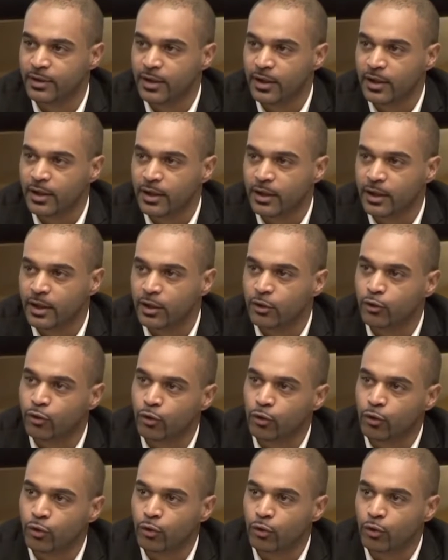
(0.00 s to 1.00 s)
which can
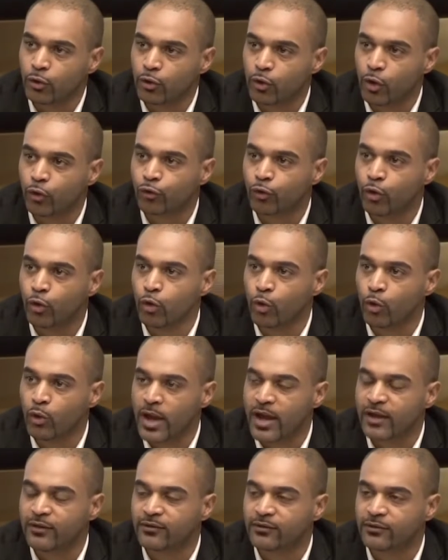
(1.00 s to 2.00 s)
be
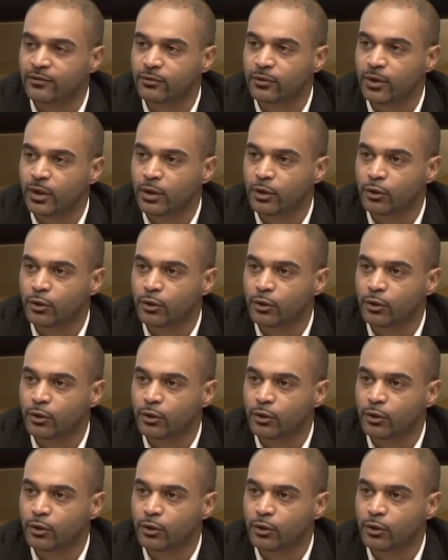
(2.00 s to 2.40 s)
apocalyptic.